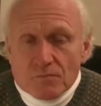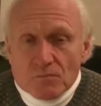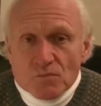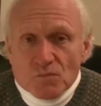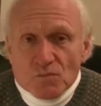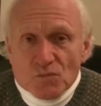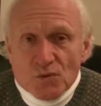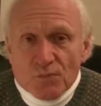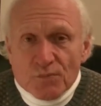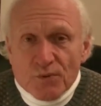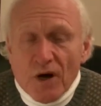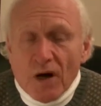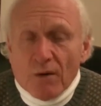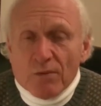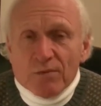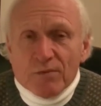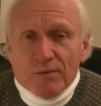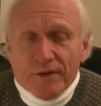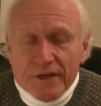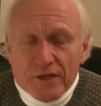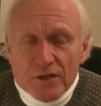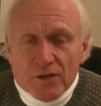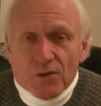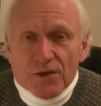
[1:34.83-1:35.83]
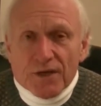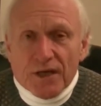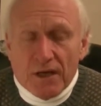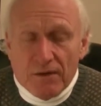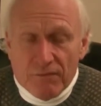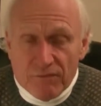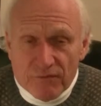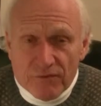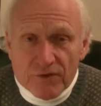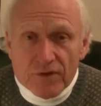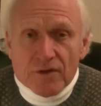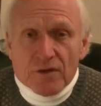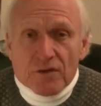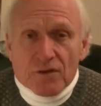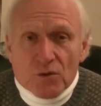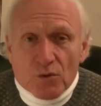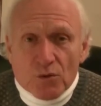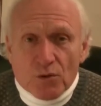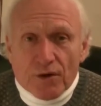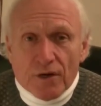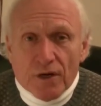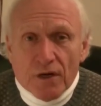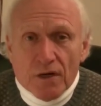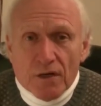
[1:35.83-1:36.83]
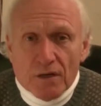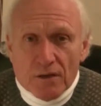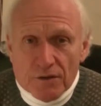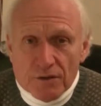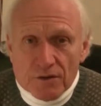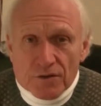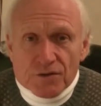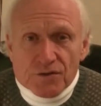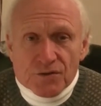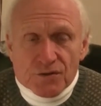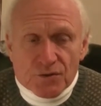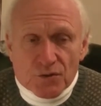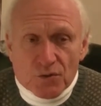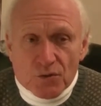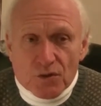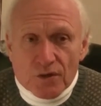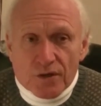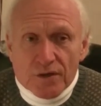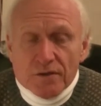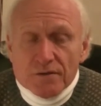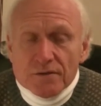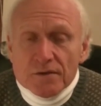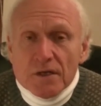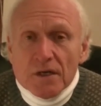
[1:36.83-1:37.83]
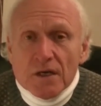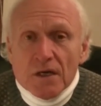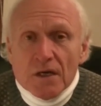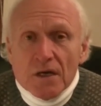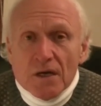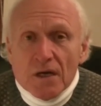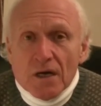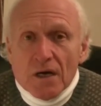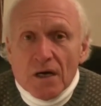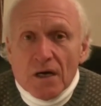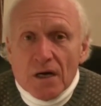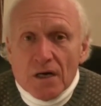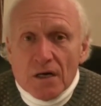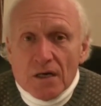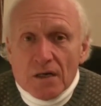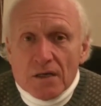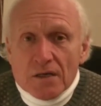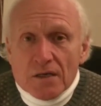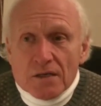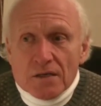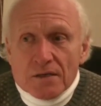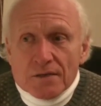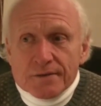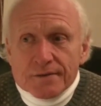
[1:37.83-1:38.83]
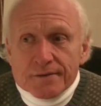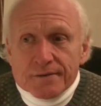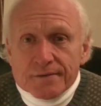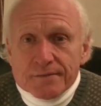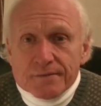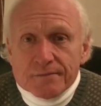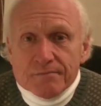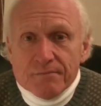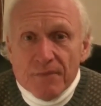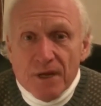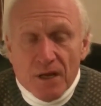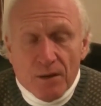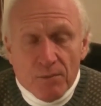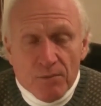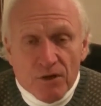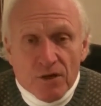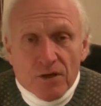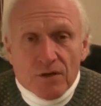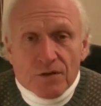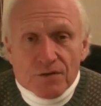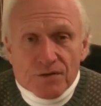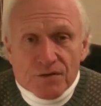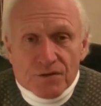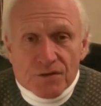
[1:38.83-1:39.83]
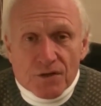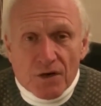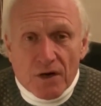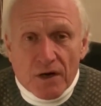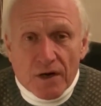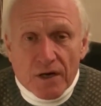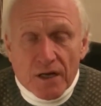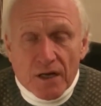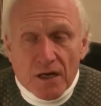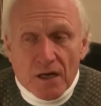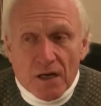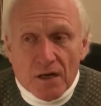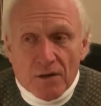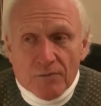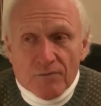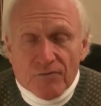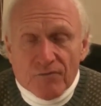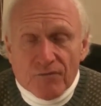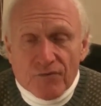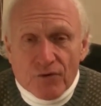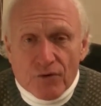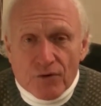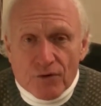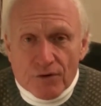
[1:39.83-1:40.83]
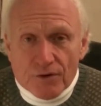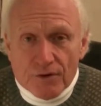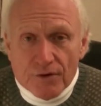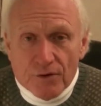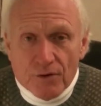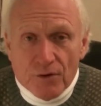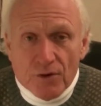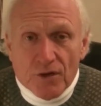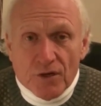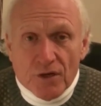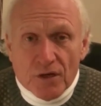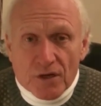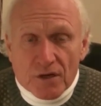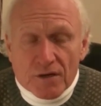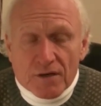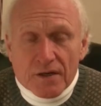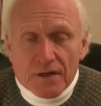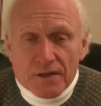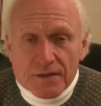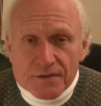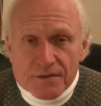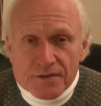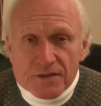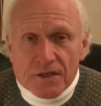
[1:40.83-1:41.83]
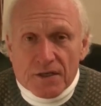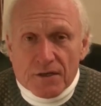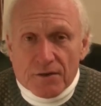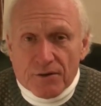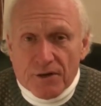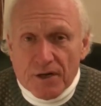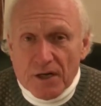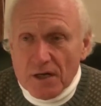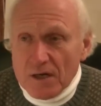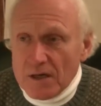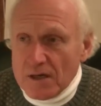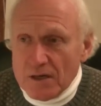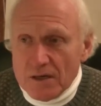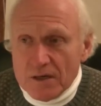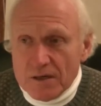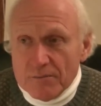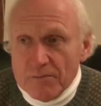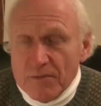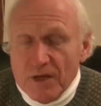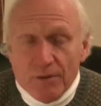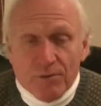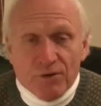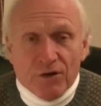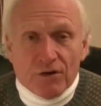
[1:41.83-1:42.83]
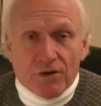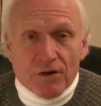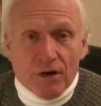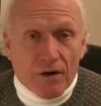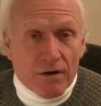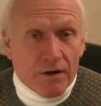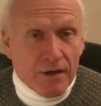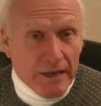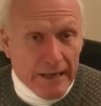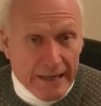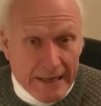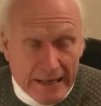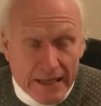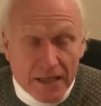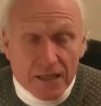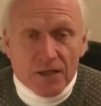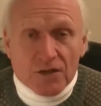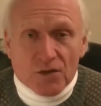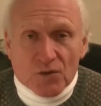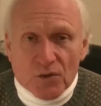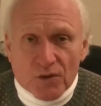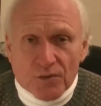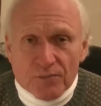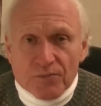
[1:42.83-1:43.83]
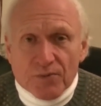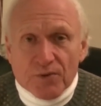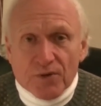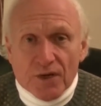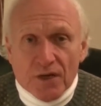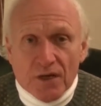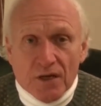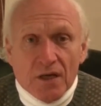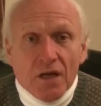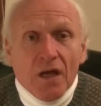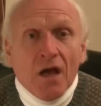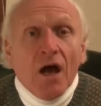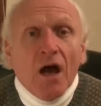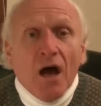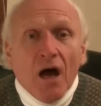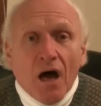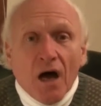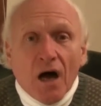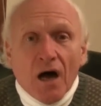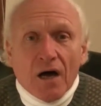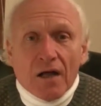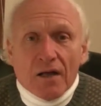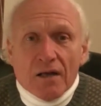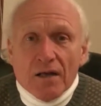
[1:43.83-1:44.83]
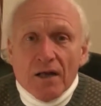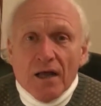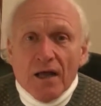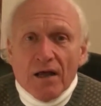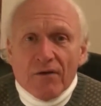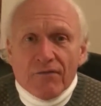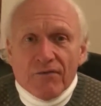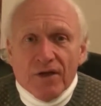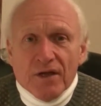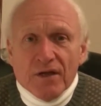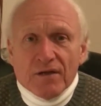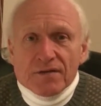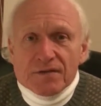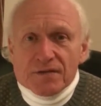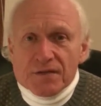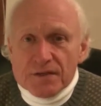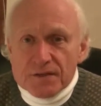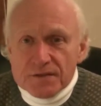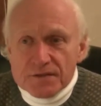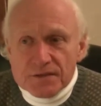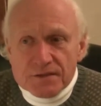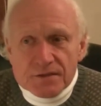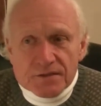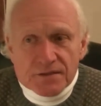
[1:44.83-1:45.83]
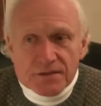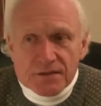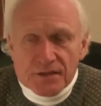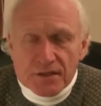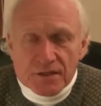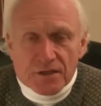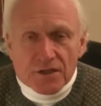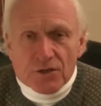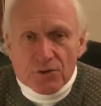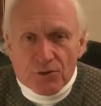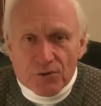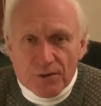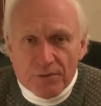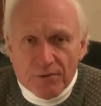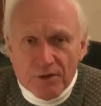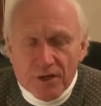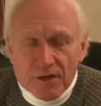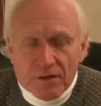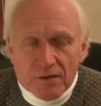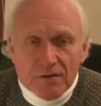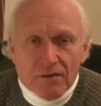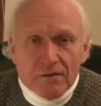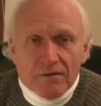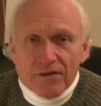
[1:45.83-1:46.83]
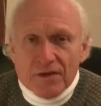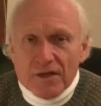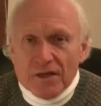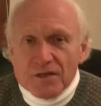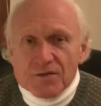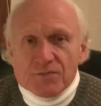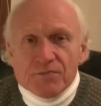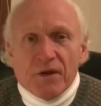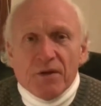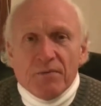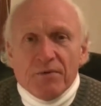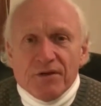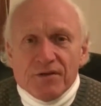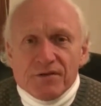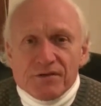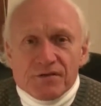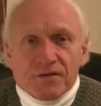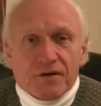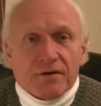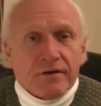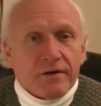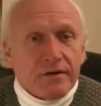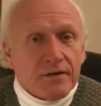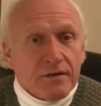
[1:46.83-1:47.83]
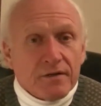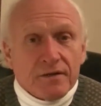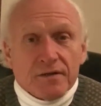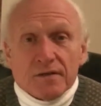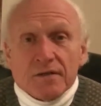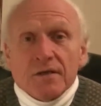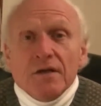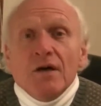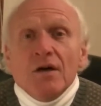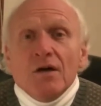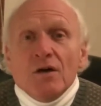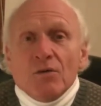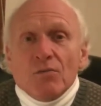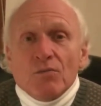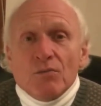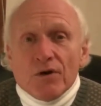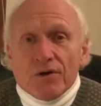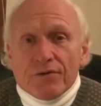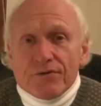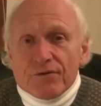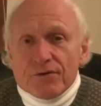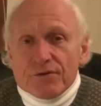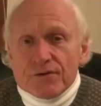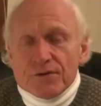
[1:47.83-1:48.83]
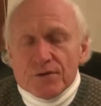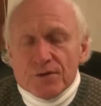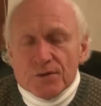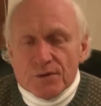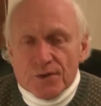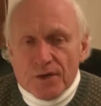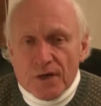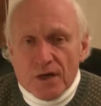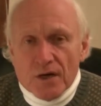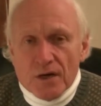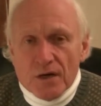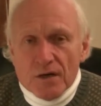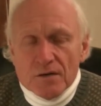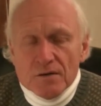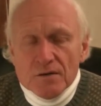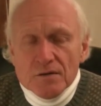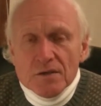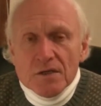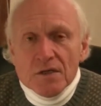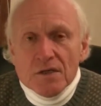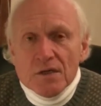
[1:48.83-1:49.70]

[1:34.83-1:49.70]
you're probably doing inventory in your store. Maybe you're starting up for a new year, considering. Maybe you're already into it pretty hot and heavy, since in the Caribbean things maybe started a month or 2 ago,